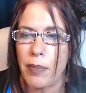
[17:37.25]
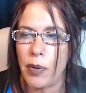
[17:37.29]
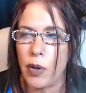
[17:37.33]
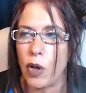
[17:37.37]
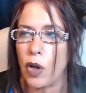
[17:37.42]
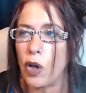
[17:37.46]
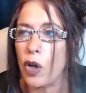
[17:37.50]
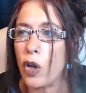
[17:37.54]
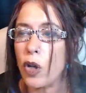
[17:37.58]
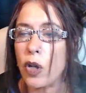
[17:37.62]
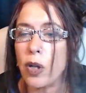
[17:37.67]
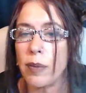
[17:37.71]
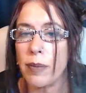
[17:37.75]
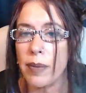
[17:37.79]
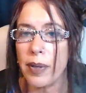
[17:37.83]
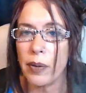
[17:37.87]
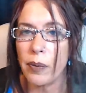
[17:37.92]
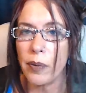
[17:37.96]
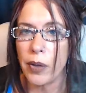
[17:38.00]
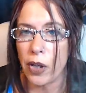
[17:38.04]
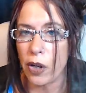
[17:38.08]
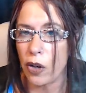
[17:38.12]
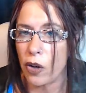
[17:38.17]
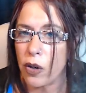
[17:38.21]
or
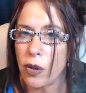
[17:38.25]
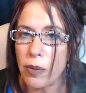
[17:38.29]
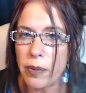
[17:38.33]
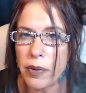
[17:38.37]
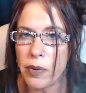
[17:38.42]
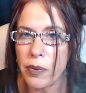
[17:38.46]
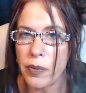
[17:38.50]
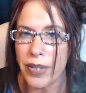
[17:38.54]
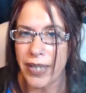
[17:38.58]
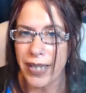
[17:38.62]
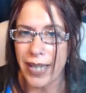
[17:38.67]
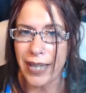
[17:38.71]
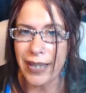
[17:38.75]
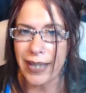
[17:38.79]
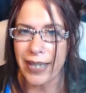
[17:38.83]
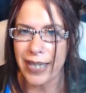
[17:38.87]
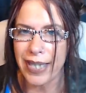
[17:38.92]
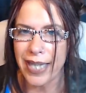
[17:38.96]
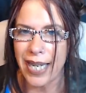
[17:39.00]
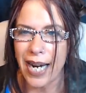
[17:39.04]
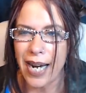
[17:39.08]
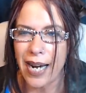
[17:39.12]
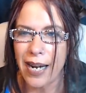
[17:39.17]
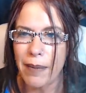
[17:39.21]
Herman when Herman was at the
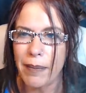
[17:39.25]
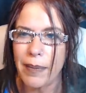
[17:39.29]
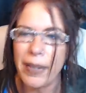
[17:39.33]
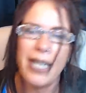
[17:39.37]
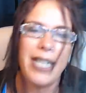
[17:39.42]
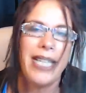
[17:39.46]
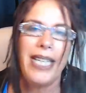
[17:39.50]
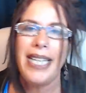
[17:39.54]
top.